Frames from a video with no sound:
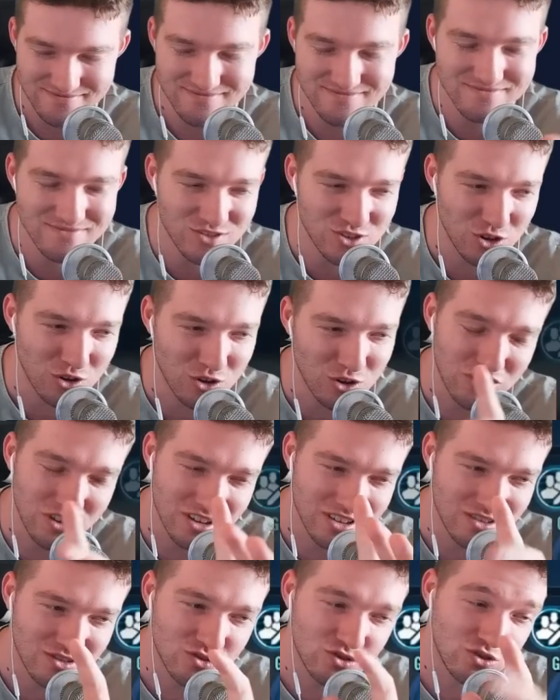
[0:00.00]
So for
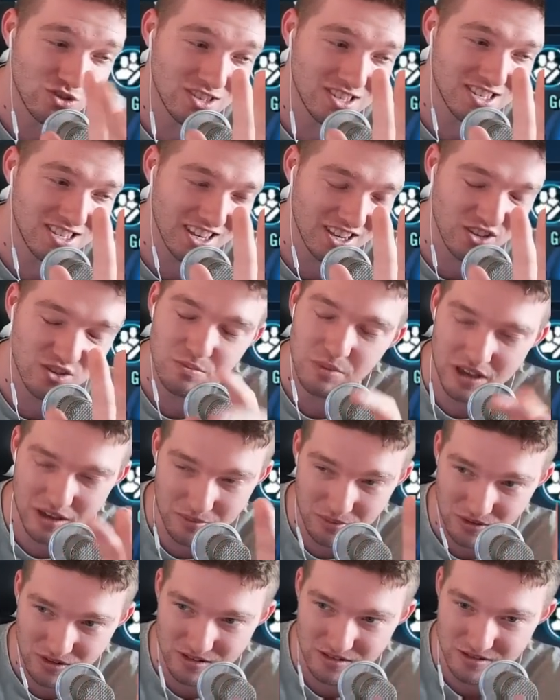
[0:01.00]
the 6
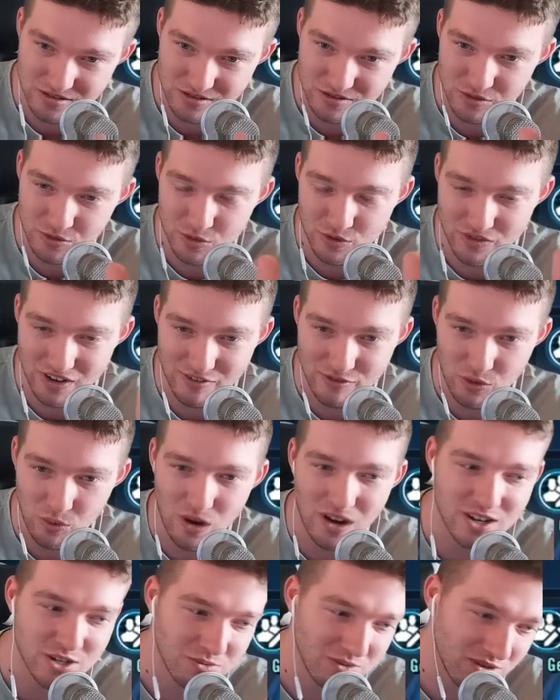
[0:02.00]
people who have ever
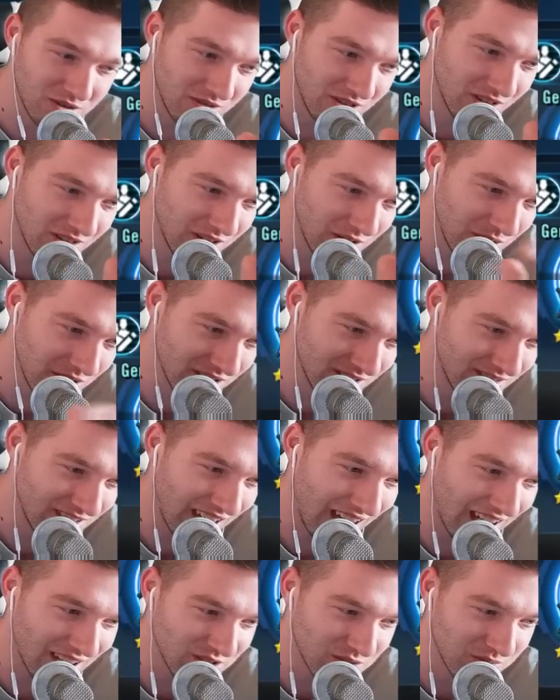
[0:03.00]
watched me who don't know what
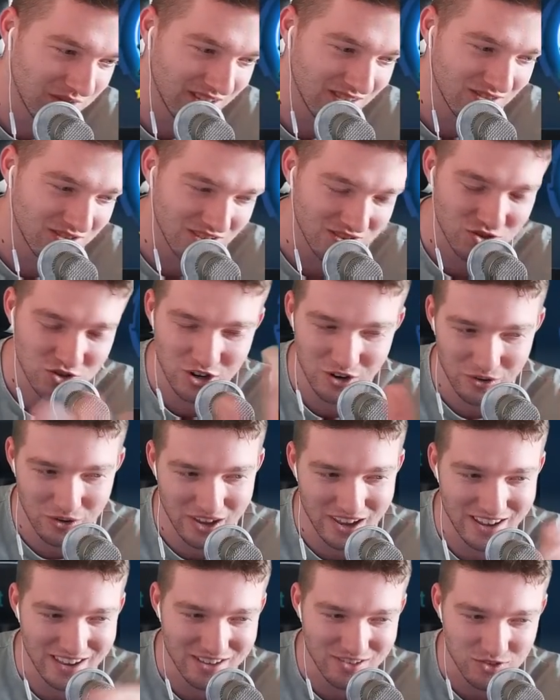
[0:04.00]
gas means, it's General
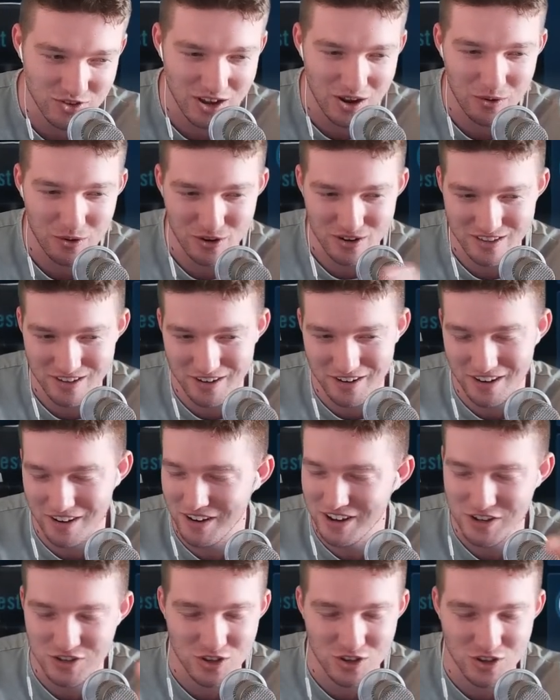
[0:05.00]
Anakin Skywalker. There you go.
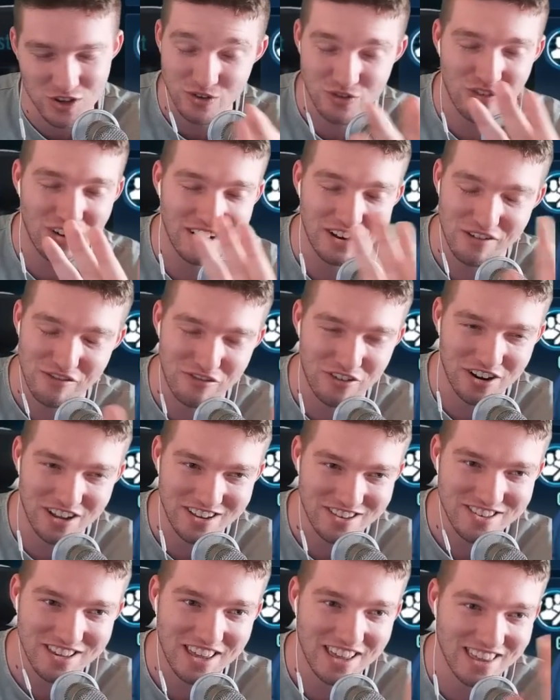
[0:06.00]
I just always find it
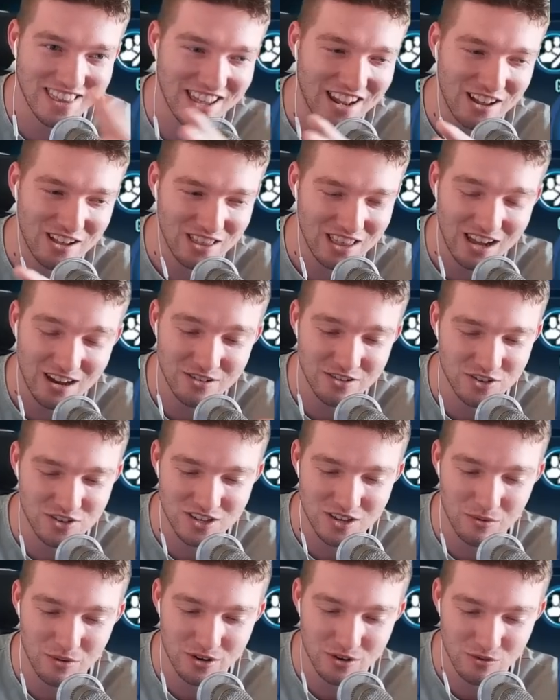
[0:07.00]
funny saying that out loud to
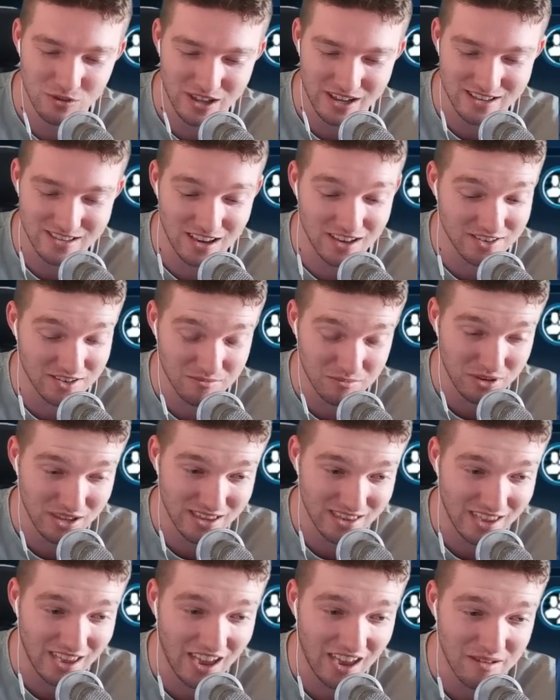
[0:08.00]
someone who doesn't play
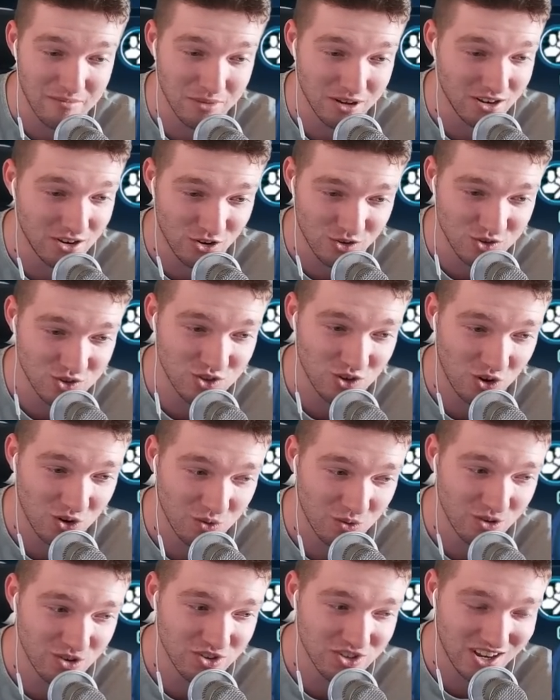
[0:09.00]
the game but knows Star
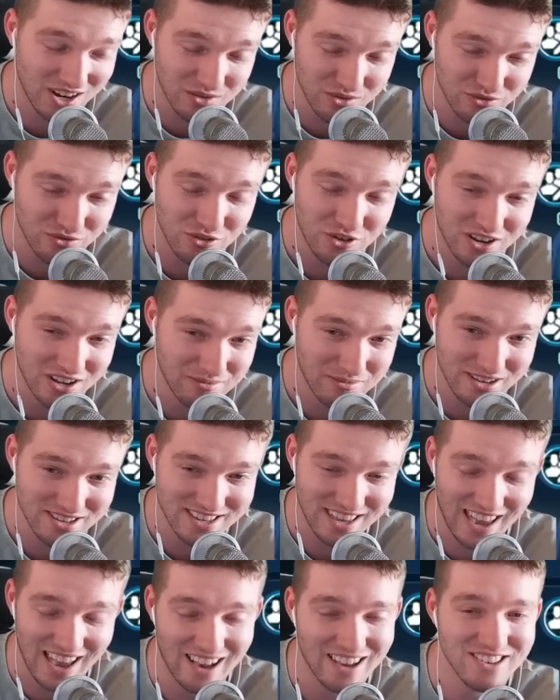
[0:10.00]
Wars, and I refer to him as
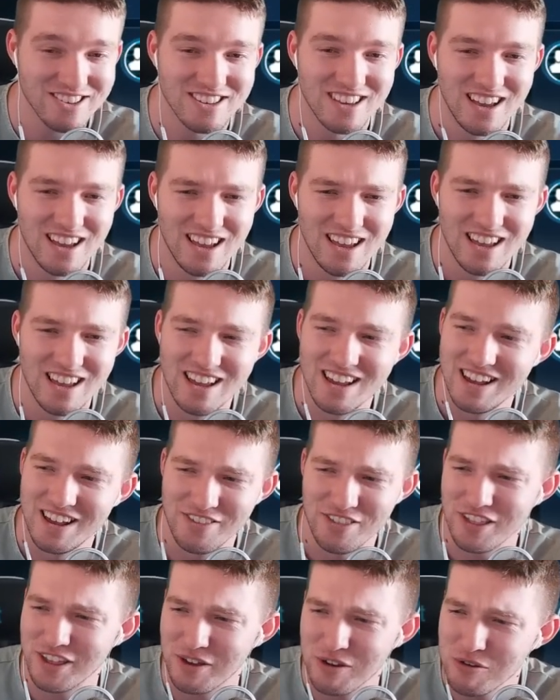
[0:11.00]
gas.
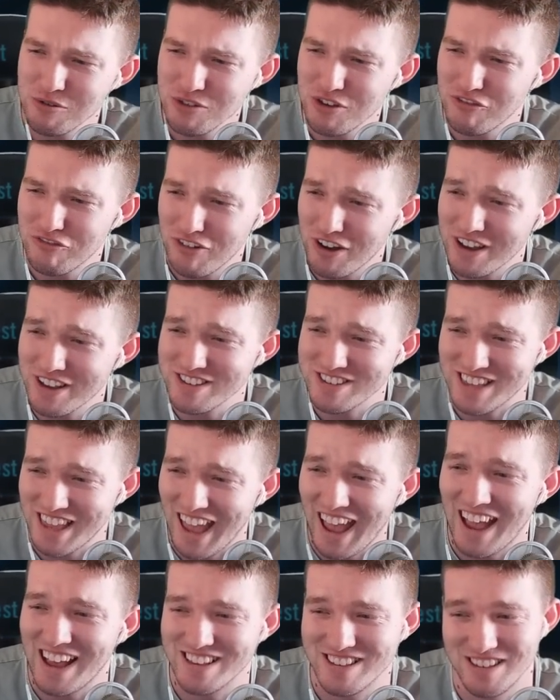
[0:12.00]
And they're like, who the fuck is
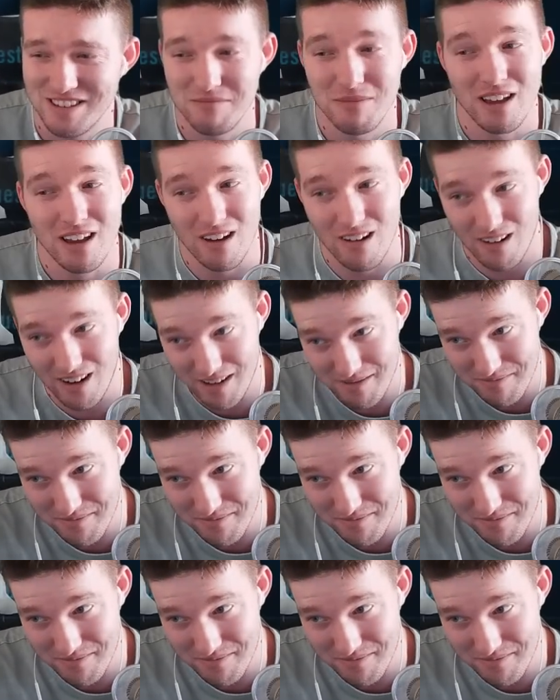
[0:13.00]
gas? I'm like, all right.